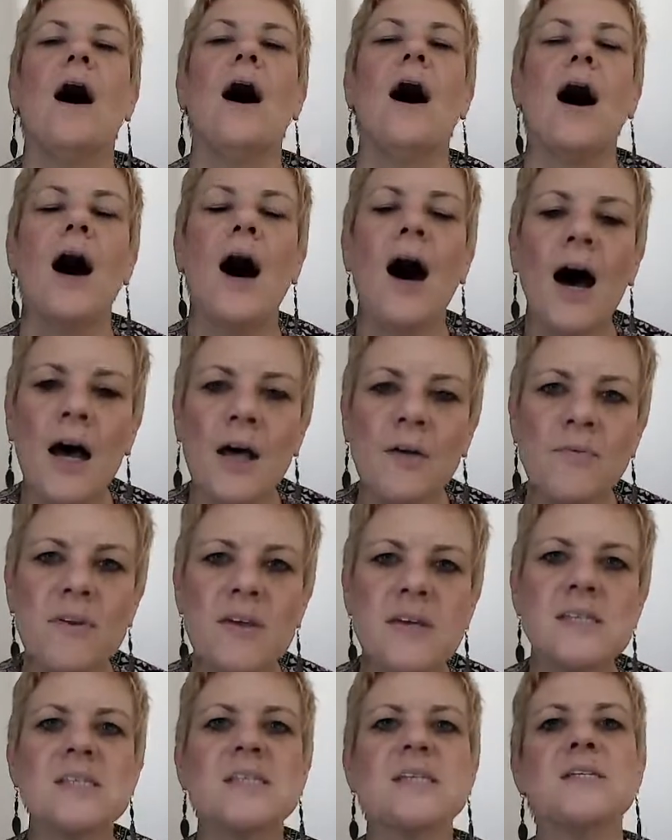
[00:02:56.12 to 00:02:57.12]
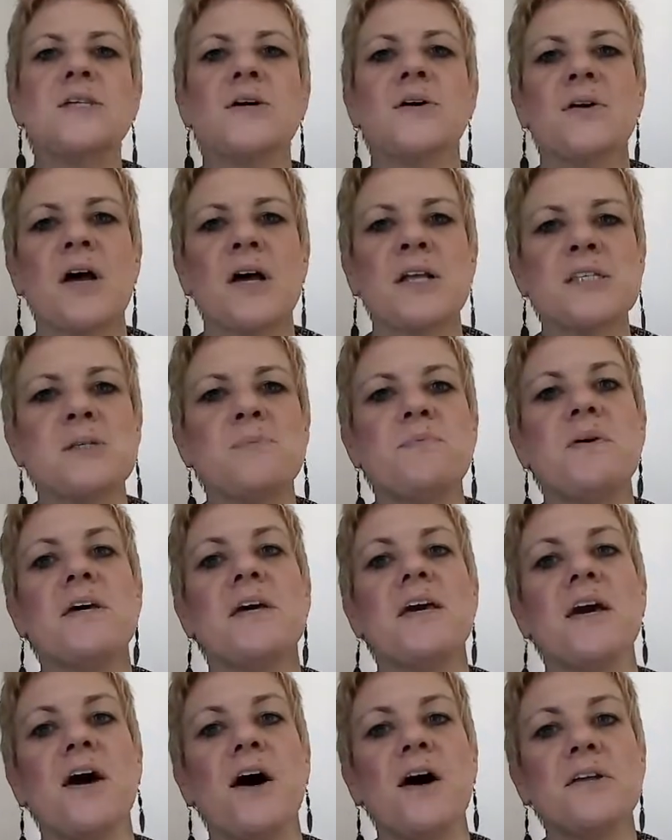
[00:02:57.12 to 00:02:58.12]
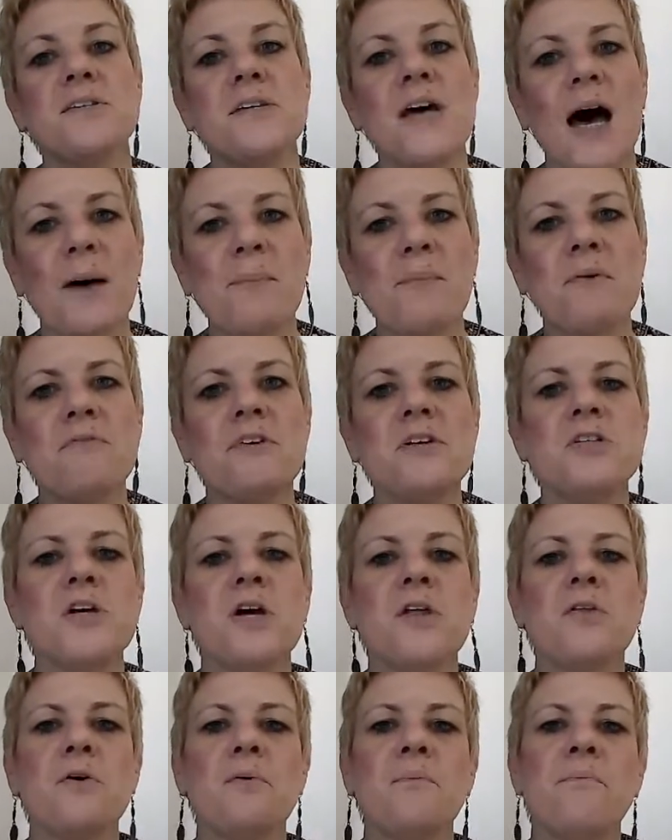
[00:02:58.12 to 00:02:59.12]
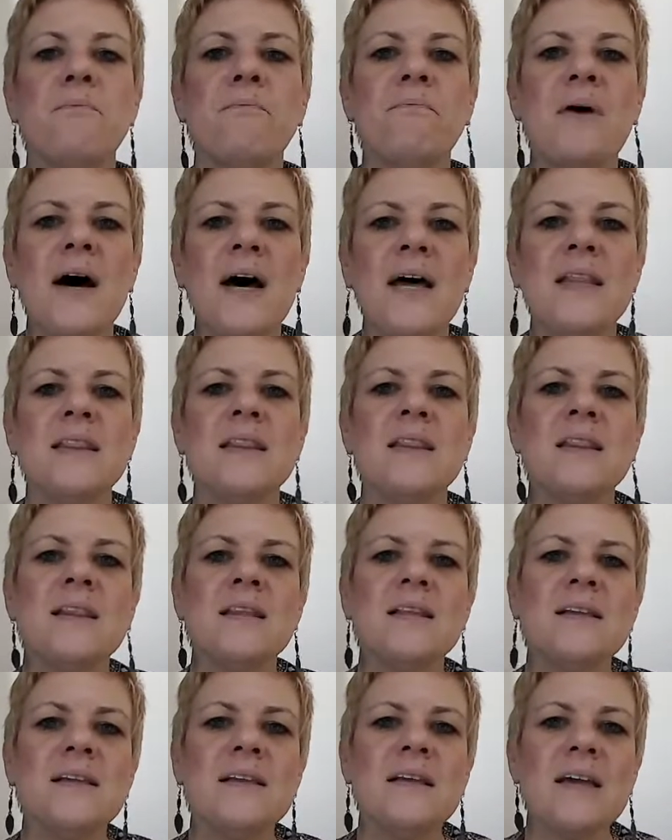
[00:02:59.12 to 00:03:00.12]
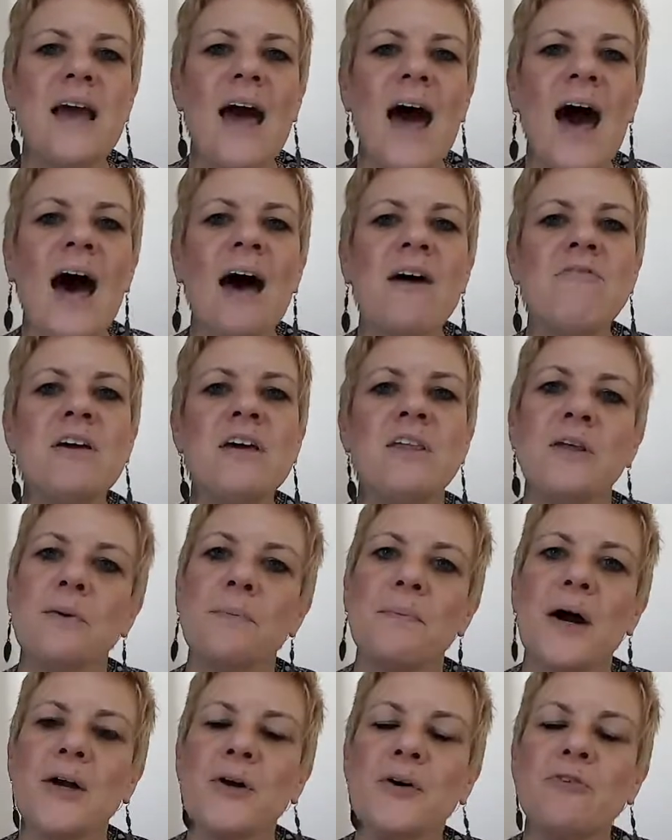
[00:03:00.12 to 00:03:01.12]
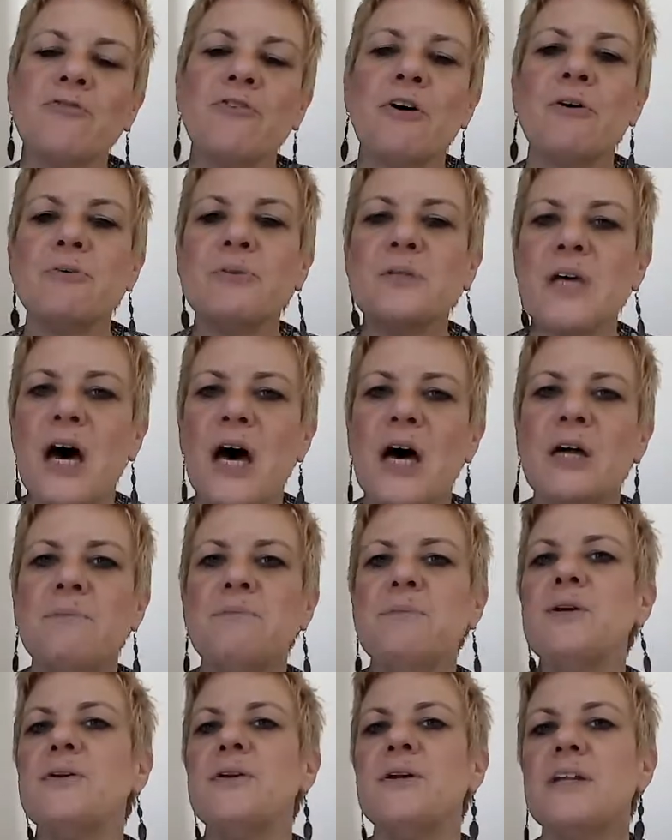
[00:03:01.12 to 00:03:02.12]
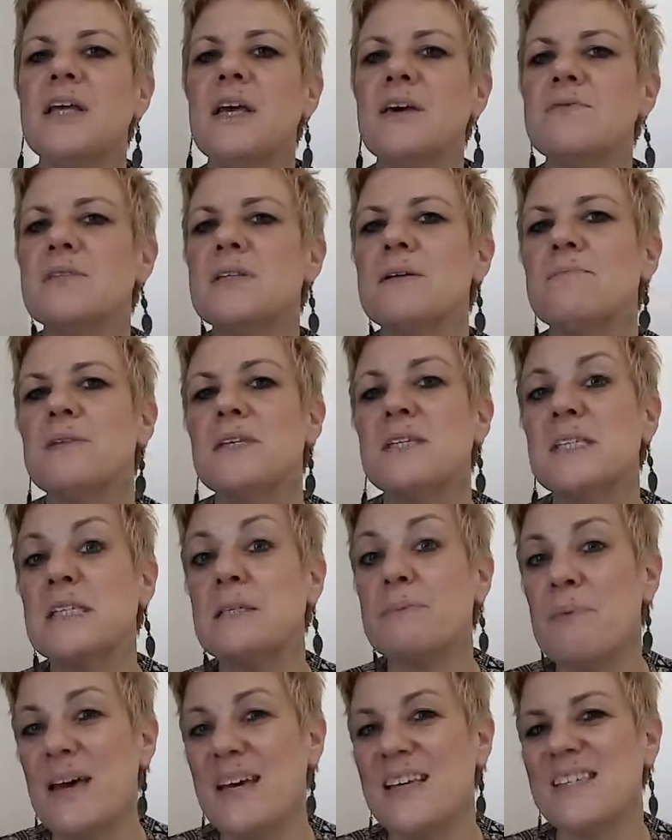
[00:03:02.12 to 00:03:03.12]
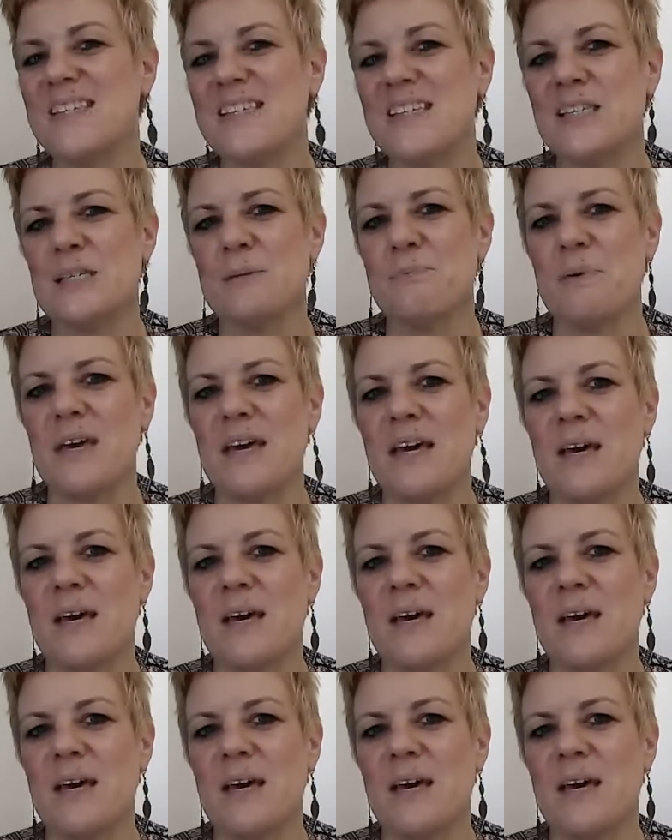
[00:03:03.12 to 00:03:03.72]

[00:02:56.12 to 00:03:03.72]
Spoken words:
Obviously, they're not speaking on top of each other, but having their microphones unmuted gives them the space to speak.